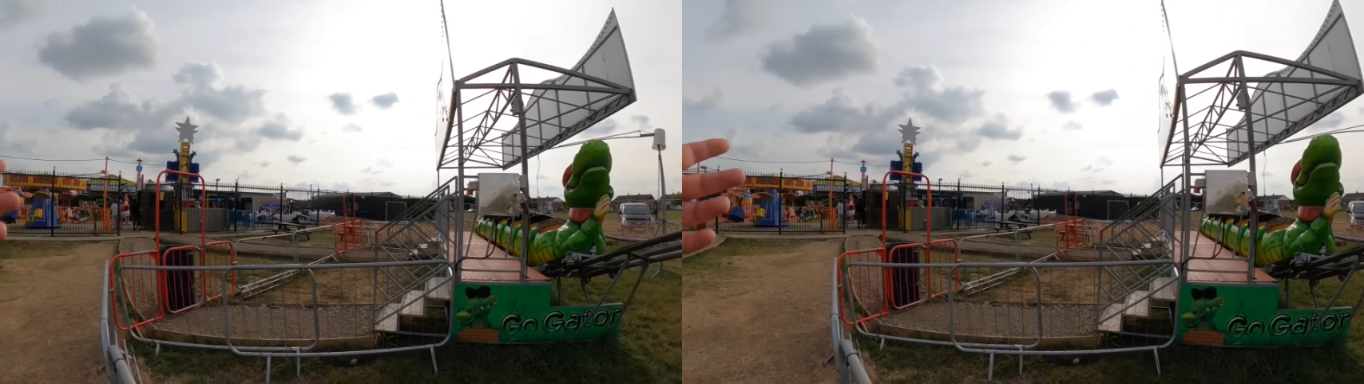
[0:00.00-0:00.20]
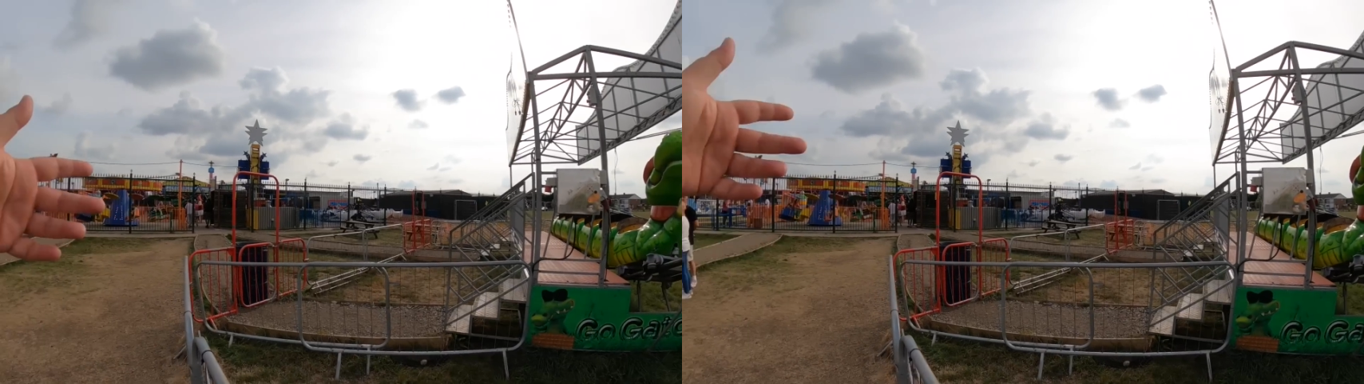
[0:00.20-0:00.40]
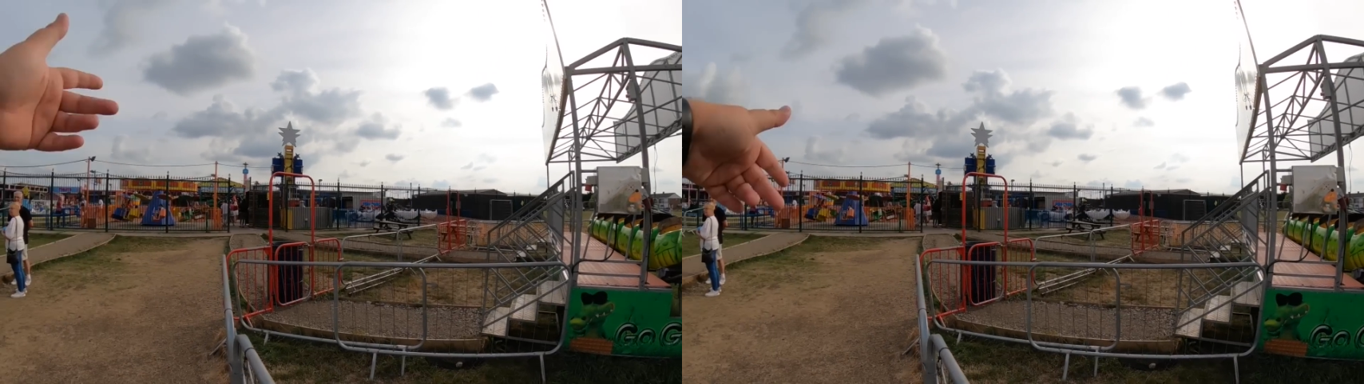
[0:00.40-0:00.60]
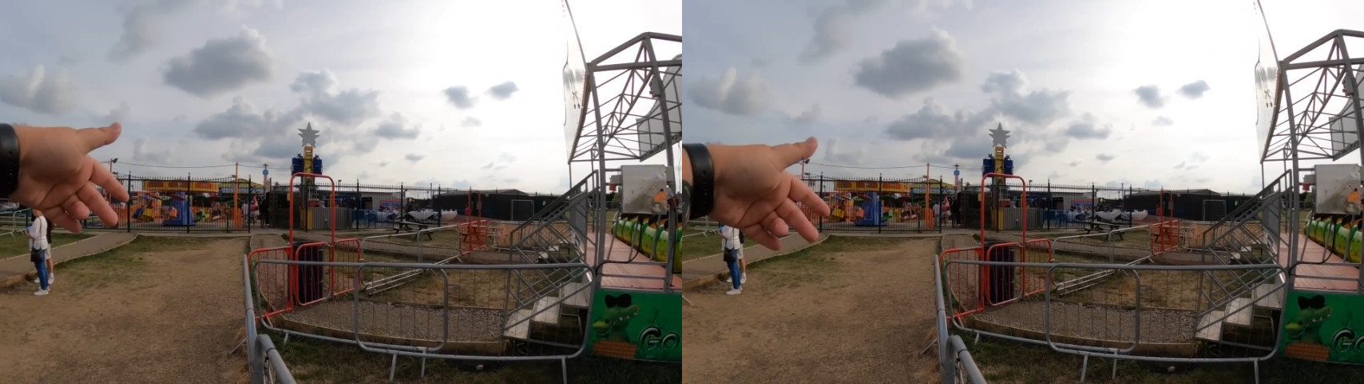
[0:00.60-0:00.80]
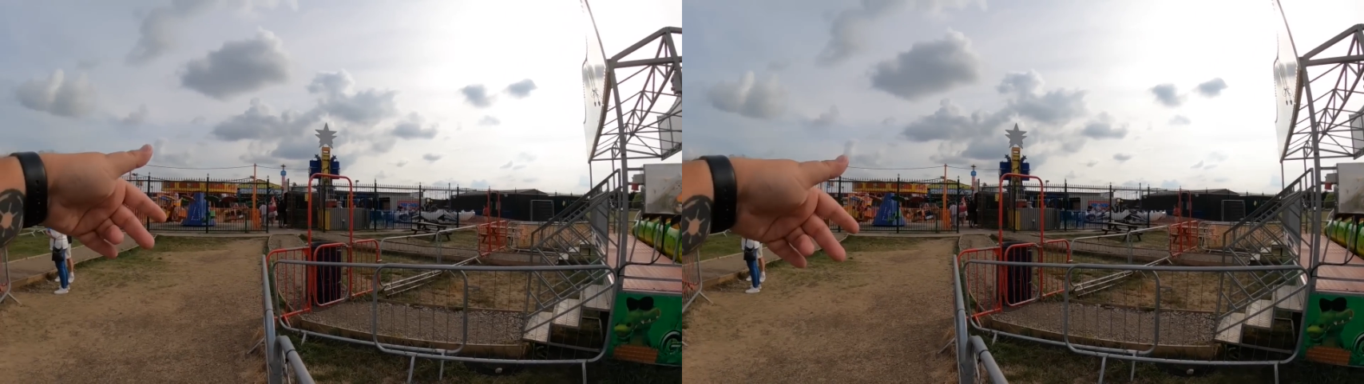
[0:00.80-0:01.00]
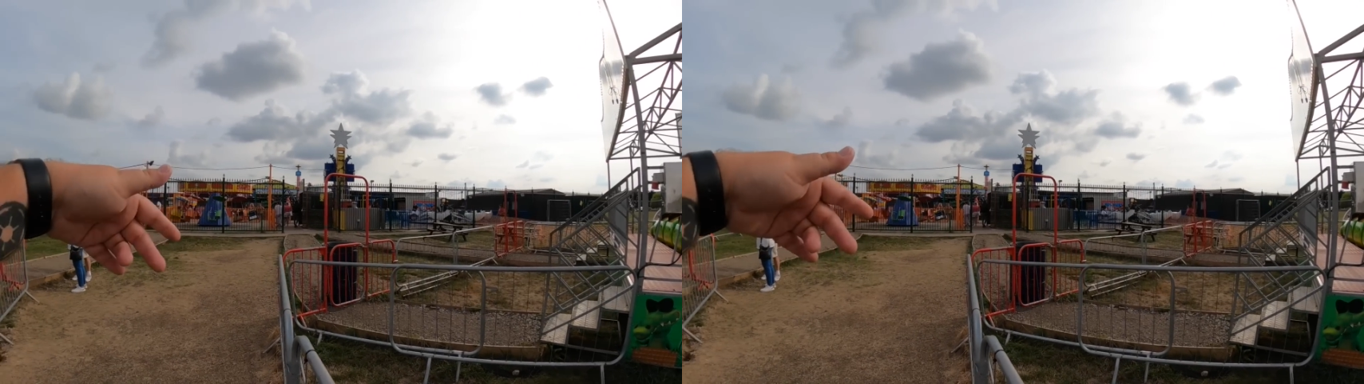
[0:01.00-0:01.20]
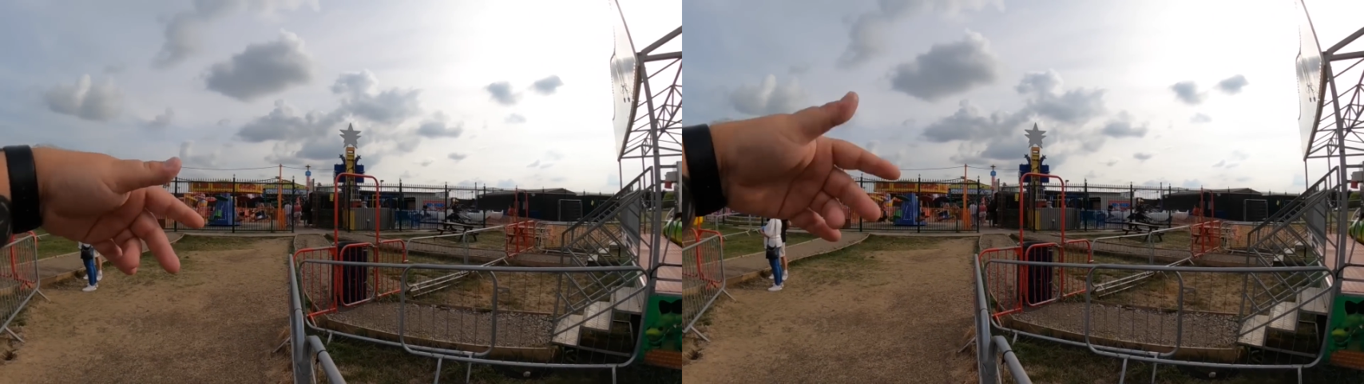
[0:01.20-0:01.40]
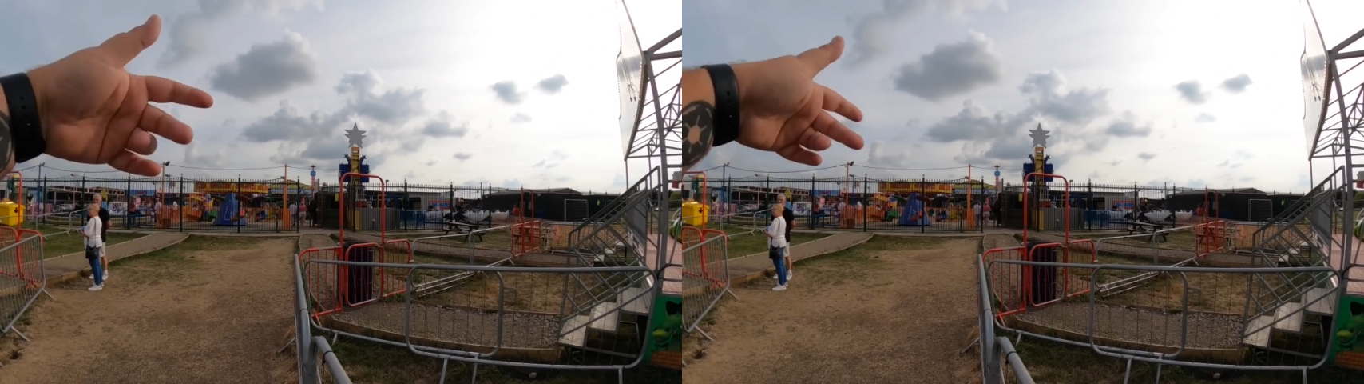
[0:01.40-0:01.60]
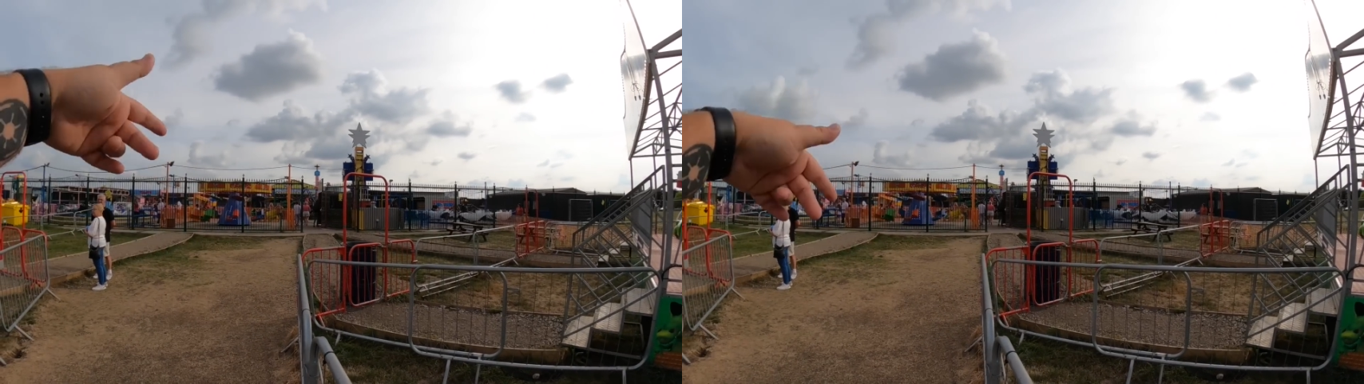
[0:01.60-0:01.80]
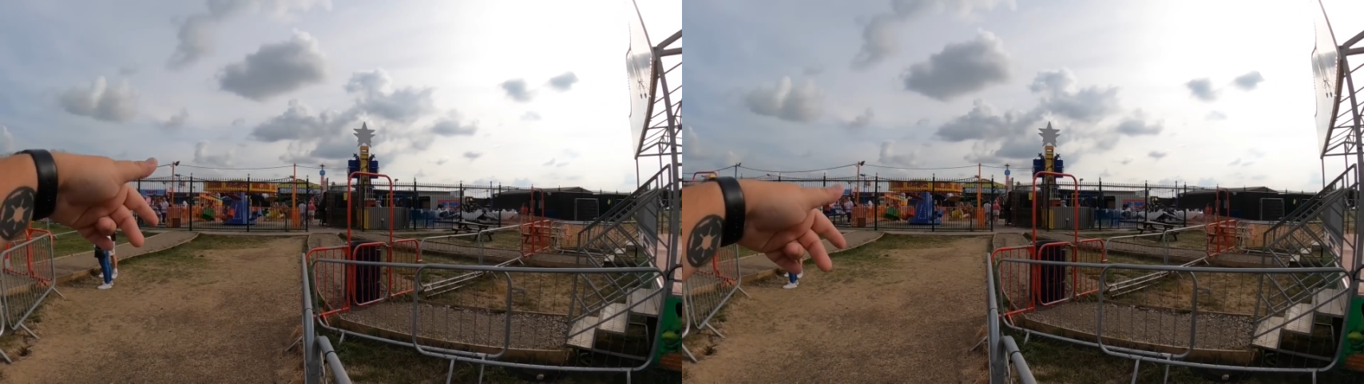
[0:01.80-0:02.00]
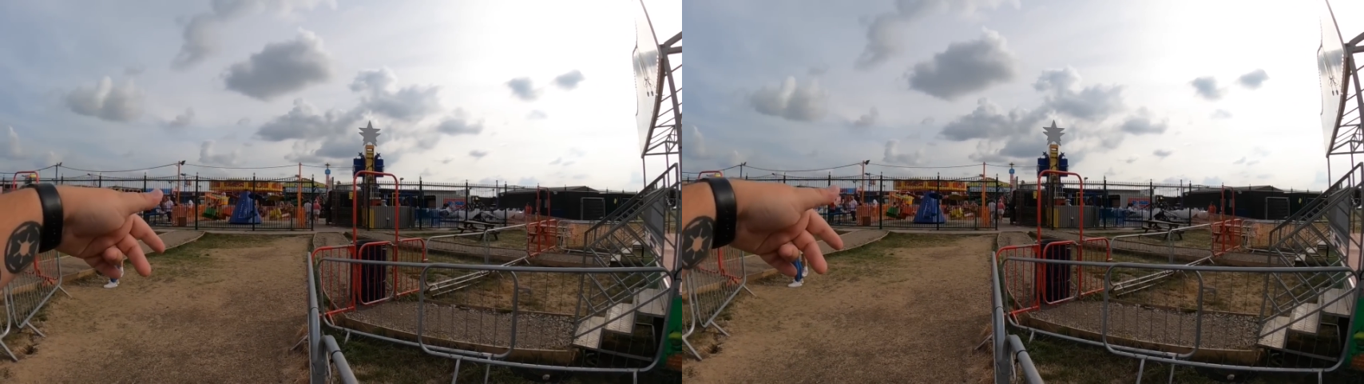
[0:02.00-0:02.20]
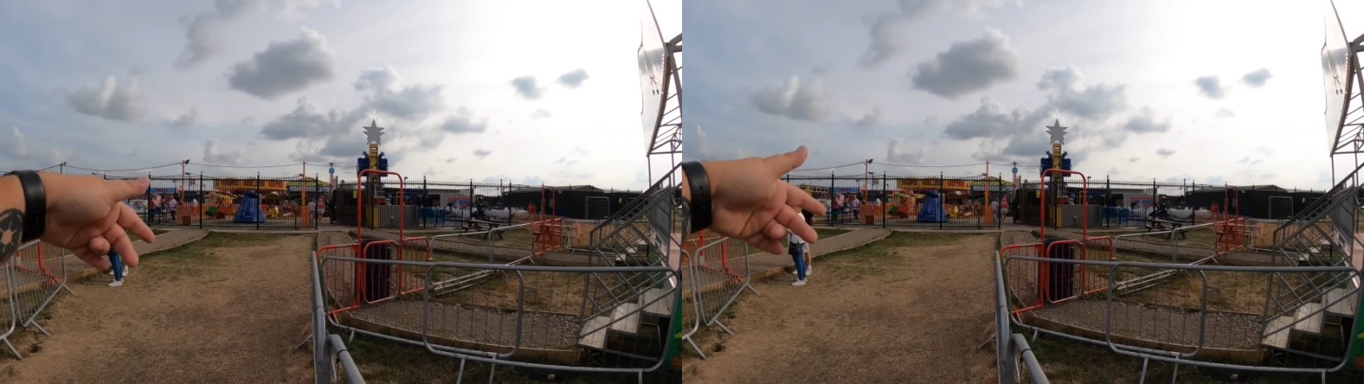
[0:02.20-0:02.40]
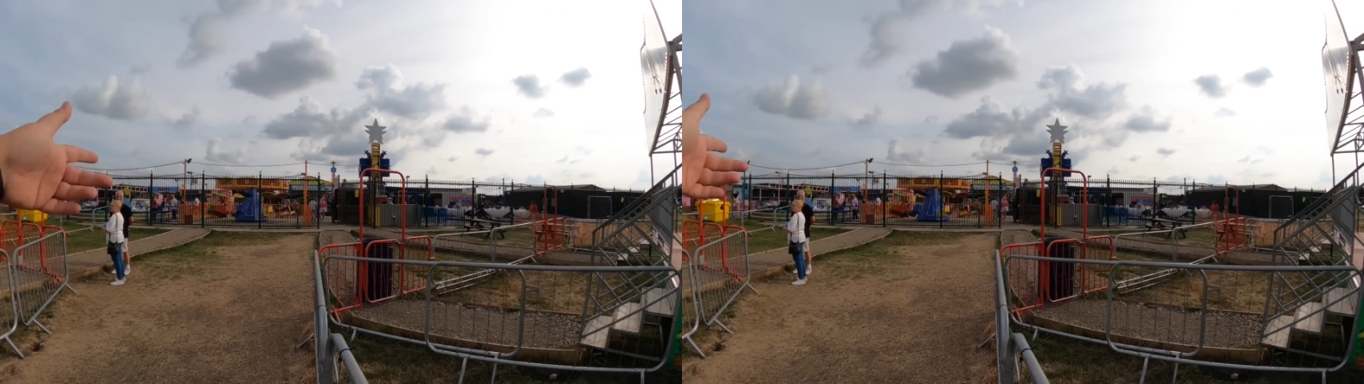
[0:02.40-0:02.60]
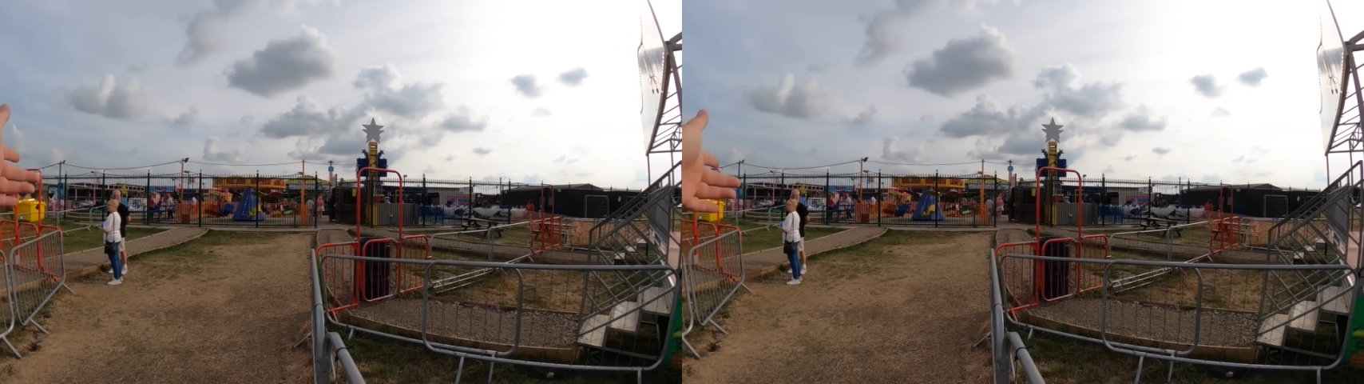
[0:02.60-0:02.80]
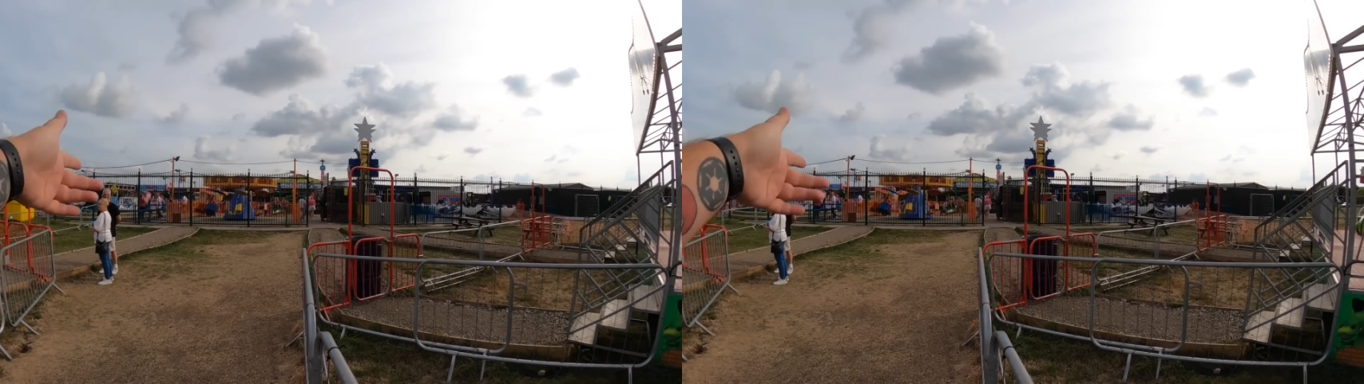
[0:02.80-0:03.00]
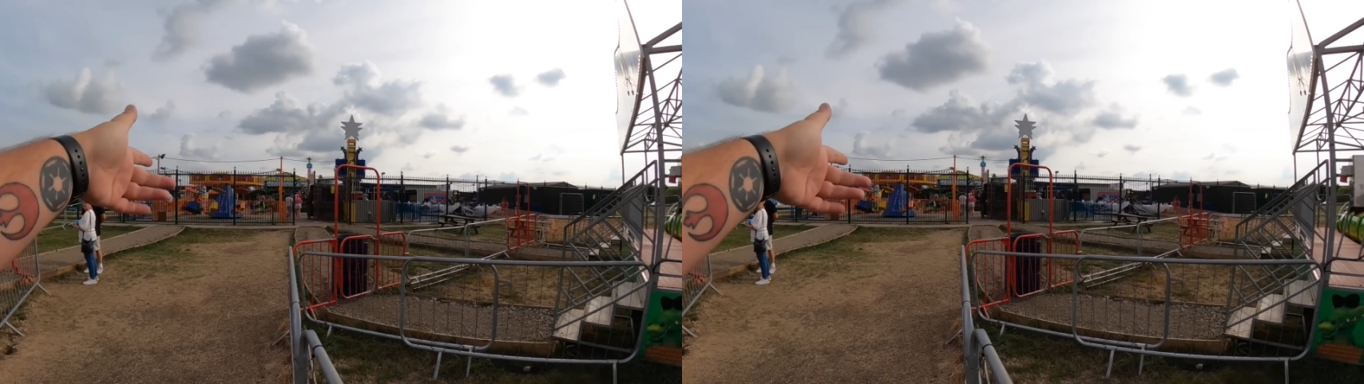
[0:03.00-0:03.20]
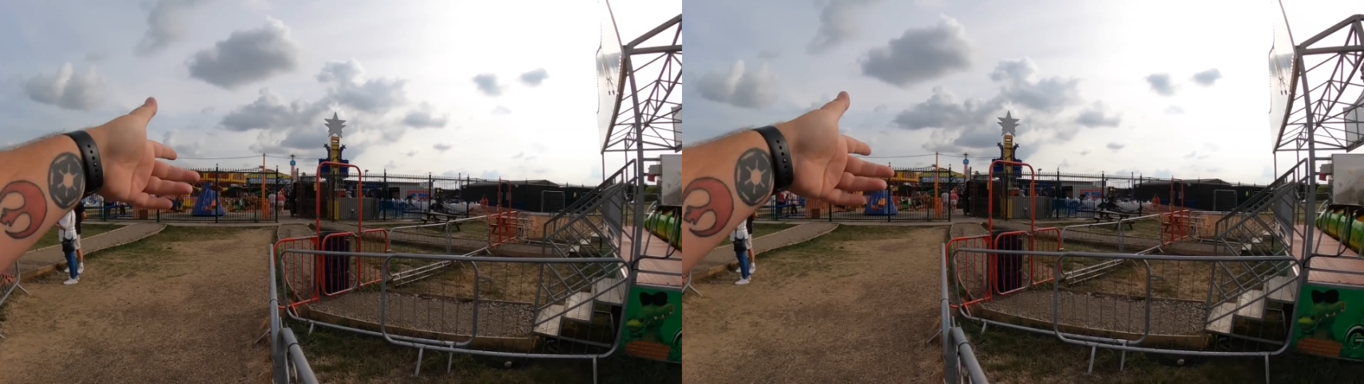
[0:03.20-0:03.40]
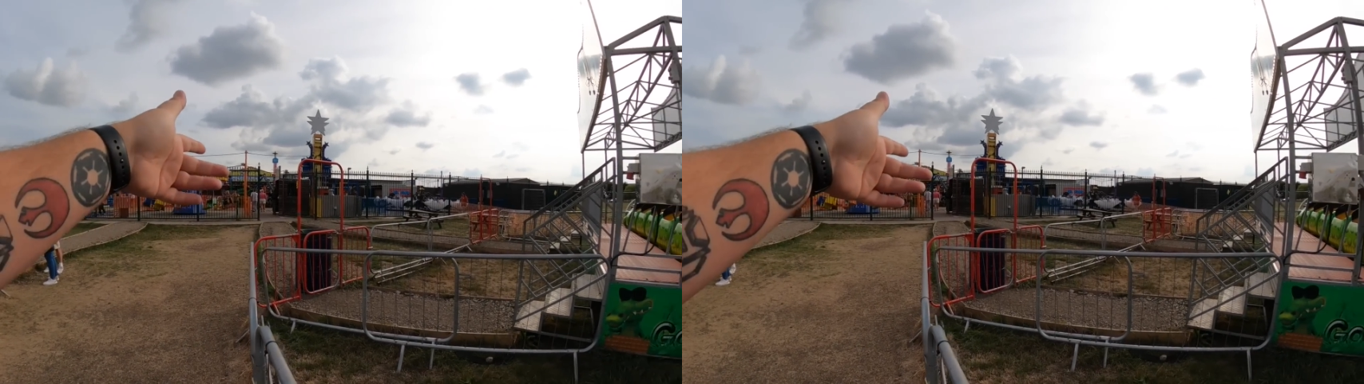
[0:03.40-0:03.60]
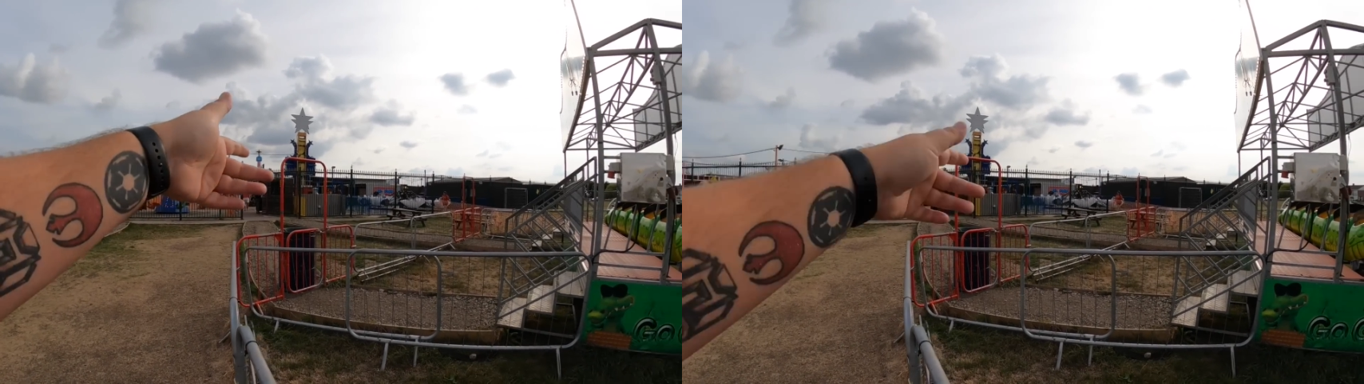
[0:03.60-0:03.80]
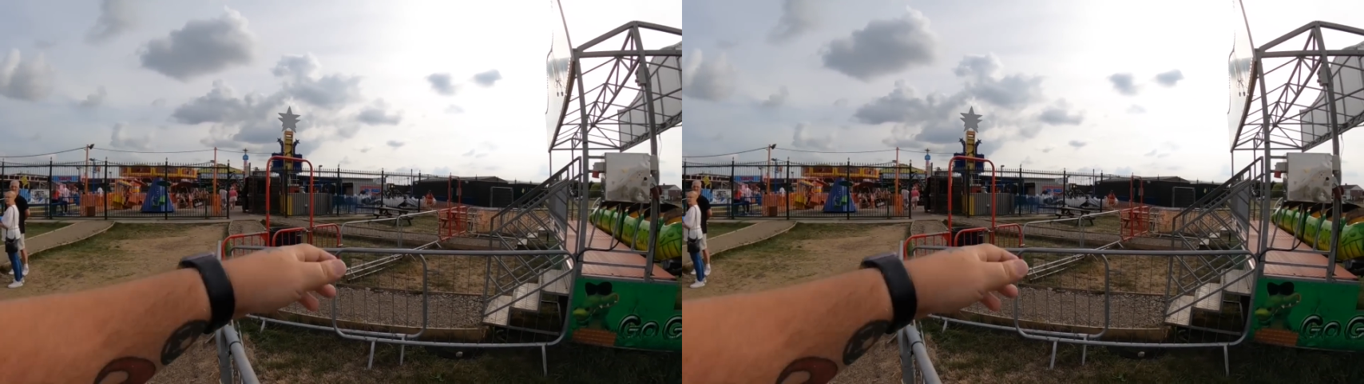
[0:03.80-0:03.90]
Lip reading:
No face is visible, so there are no lips to read.